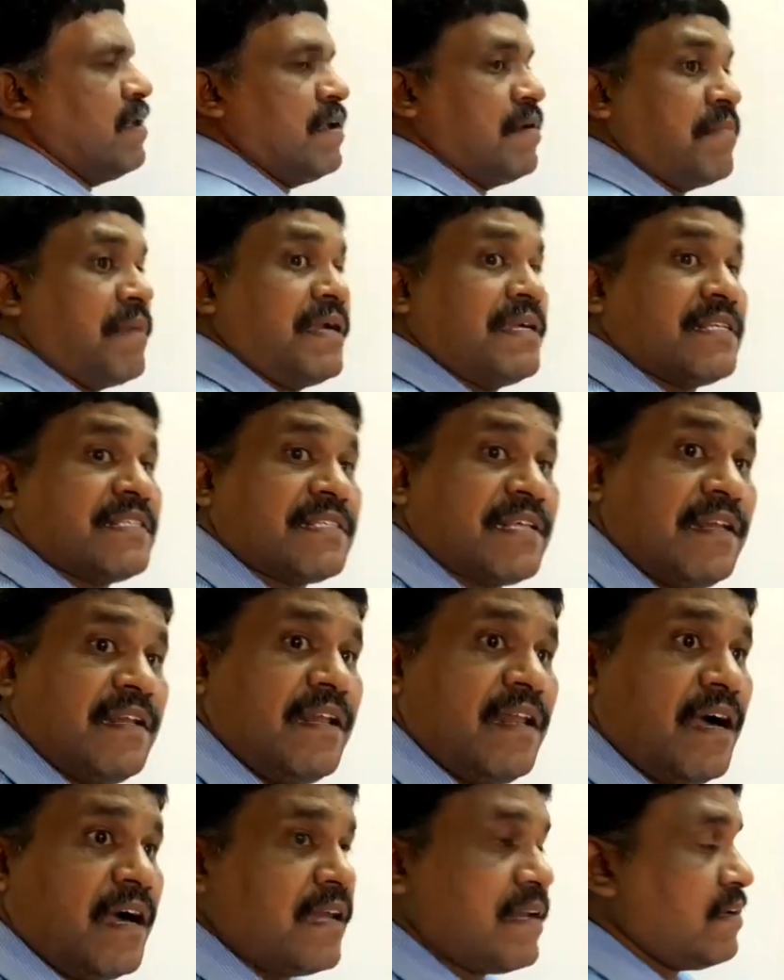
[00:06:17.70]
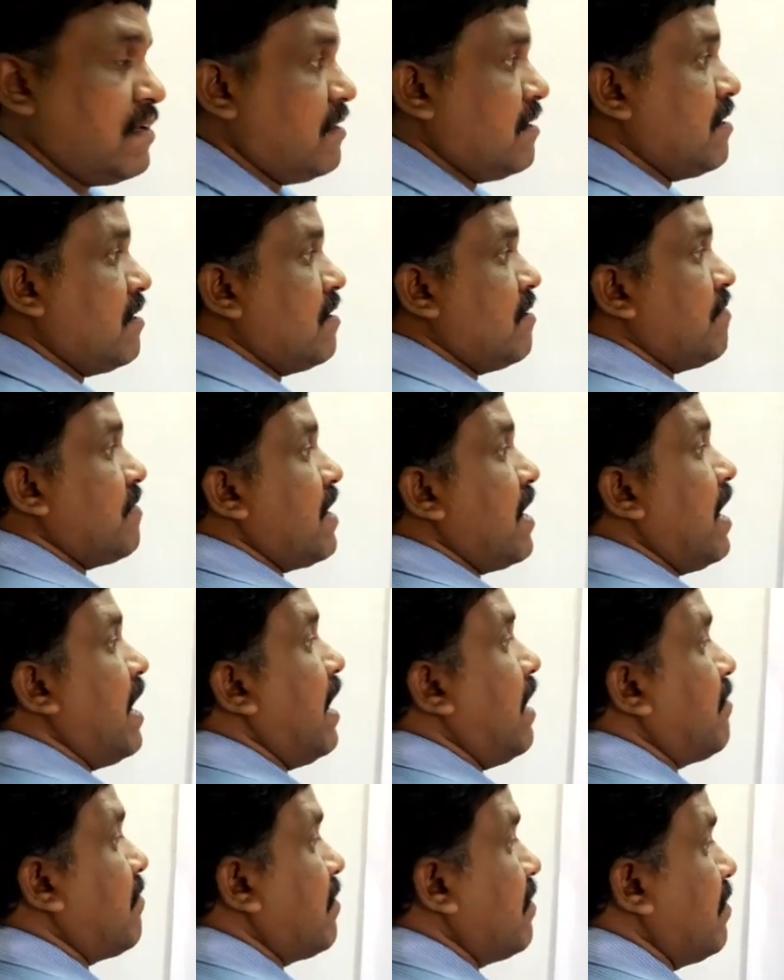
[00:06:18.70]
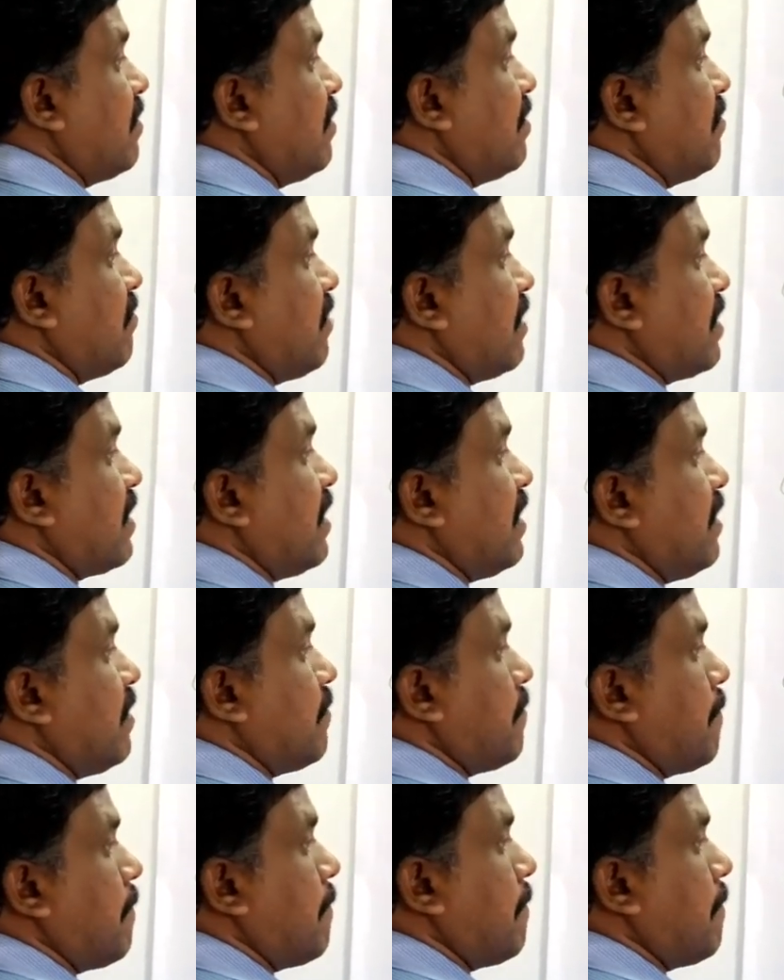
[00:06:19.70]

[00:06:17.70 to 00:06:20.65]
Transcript: Multicellular, we have fungi,